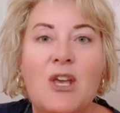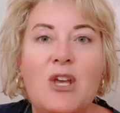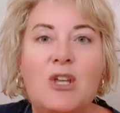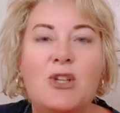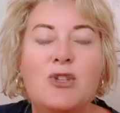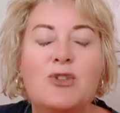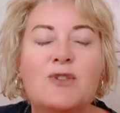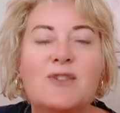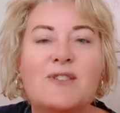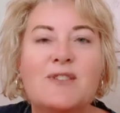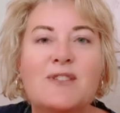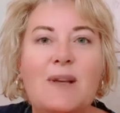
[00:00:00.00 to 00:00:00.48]

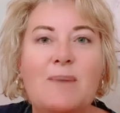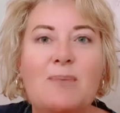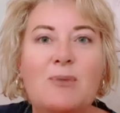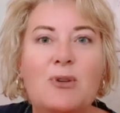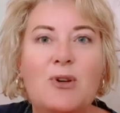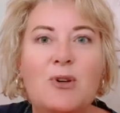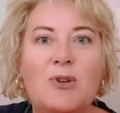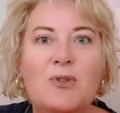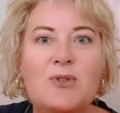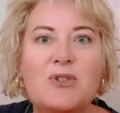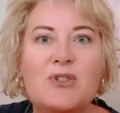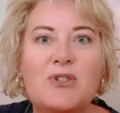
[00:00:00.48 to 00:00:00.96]
your
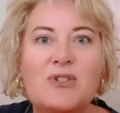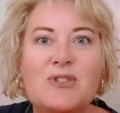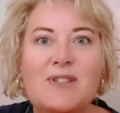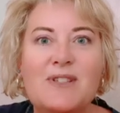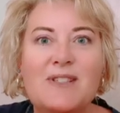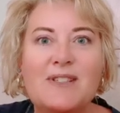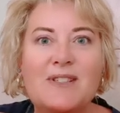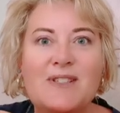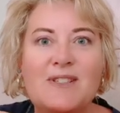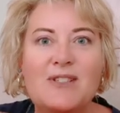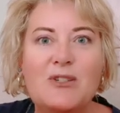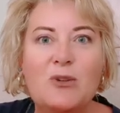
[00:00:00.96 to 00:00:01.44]
subconscious
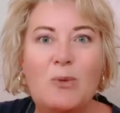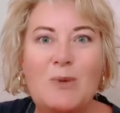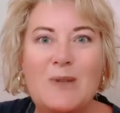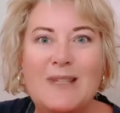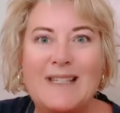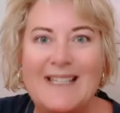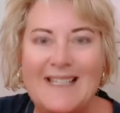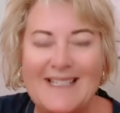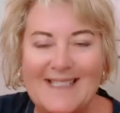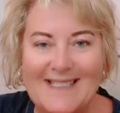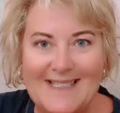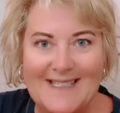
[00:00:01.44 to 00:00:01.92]
is still
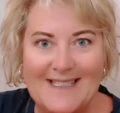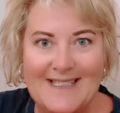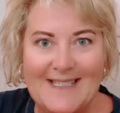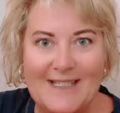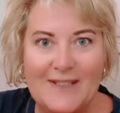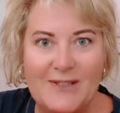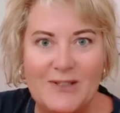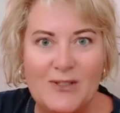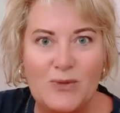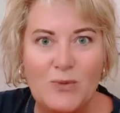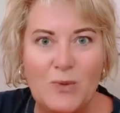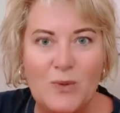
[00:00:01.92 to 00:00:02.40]

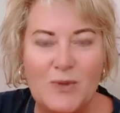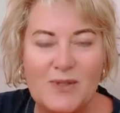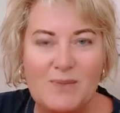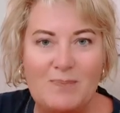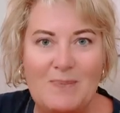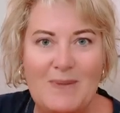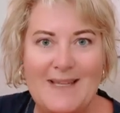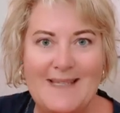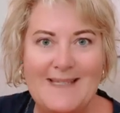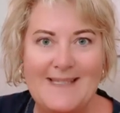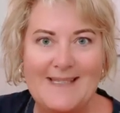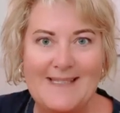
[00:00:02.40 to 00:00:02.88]
listening to what's
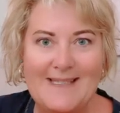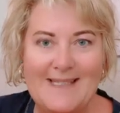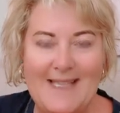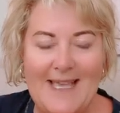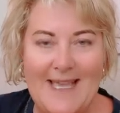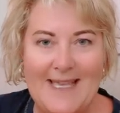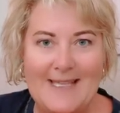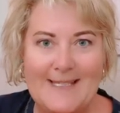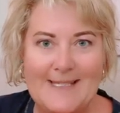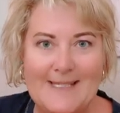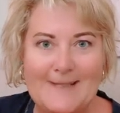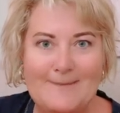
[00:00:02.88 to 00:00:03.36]
being
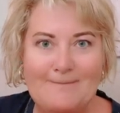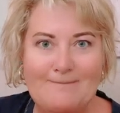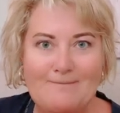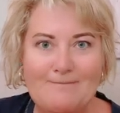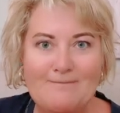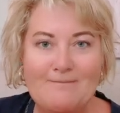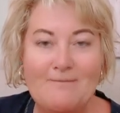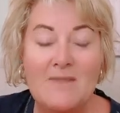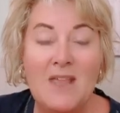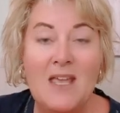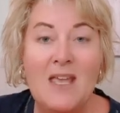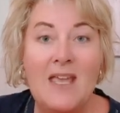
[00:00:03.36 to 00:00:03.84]
said.
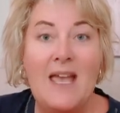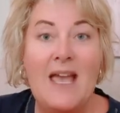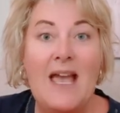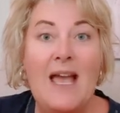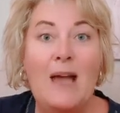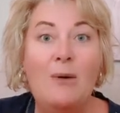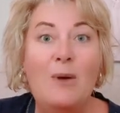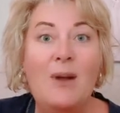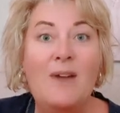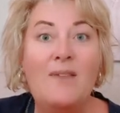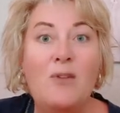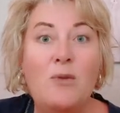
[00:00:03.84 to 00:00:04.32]

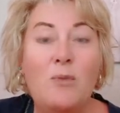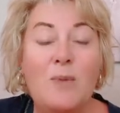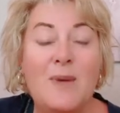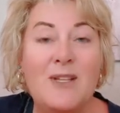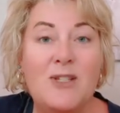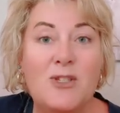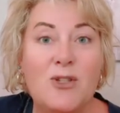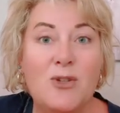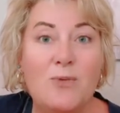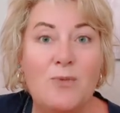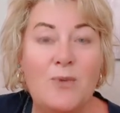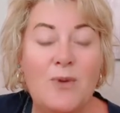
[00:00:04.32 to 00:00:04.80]
However, we
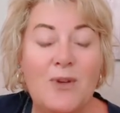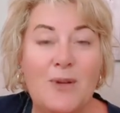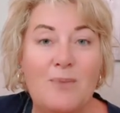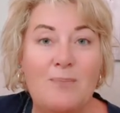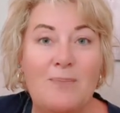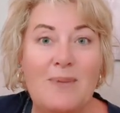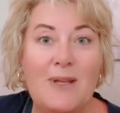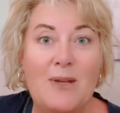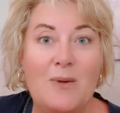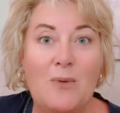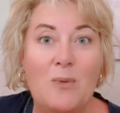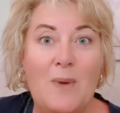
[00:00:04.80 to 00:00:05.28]
do want to
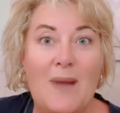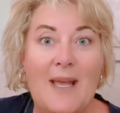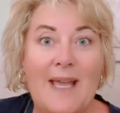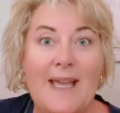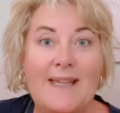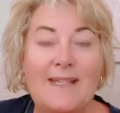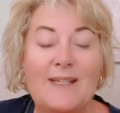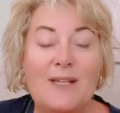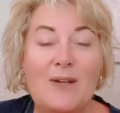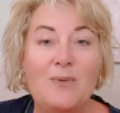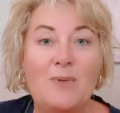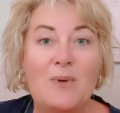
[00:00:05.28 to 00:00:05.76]
be
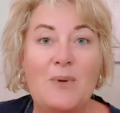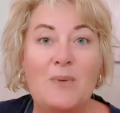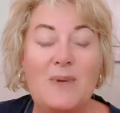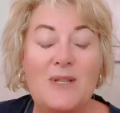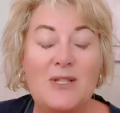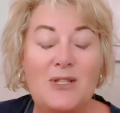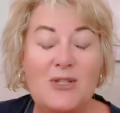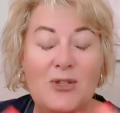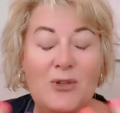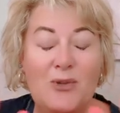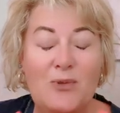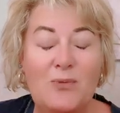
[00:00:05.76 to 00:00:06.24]
aware, don't we? We
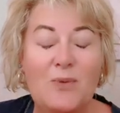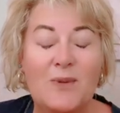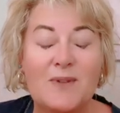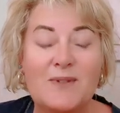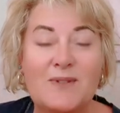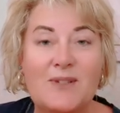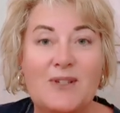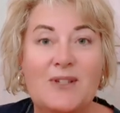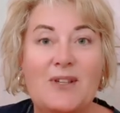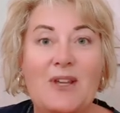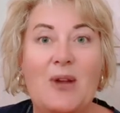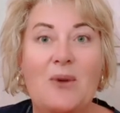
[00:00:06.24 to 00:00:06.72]
do
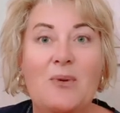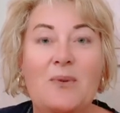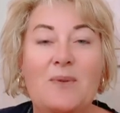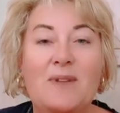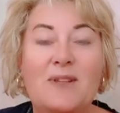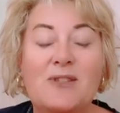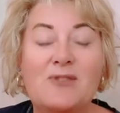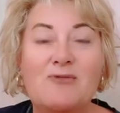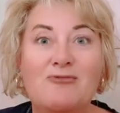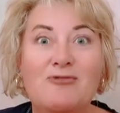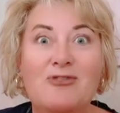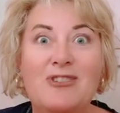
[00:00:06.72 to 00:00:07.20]
want to go on
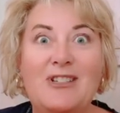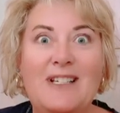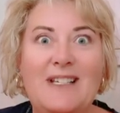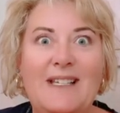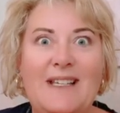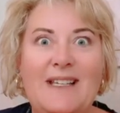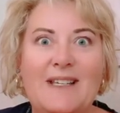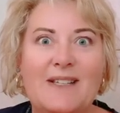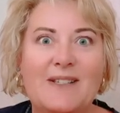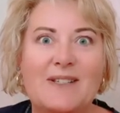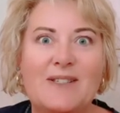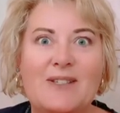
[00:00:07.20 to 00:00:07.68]
this
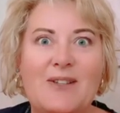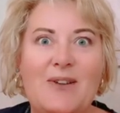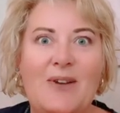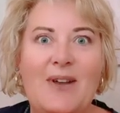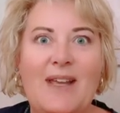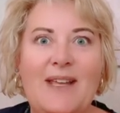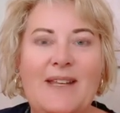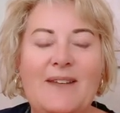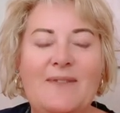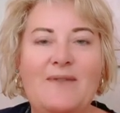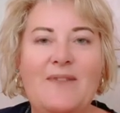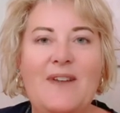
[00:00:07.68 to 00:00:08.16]
really
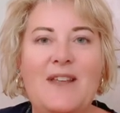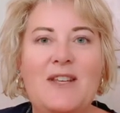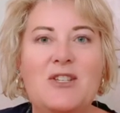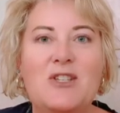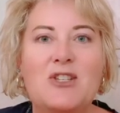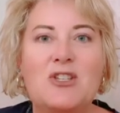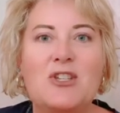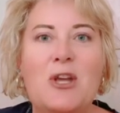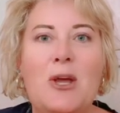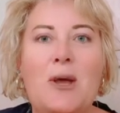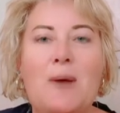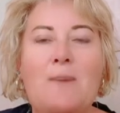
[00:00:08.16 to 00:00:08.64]
exciting
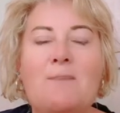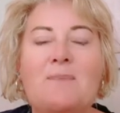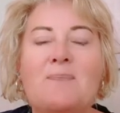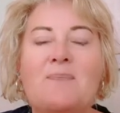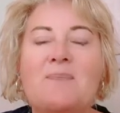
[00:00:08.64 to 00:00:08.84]
adventure.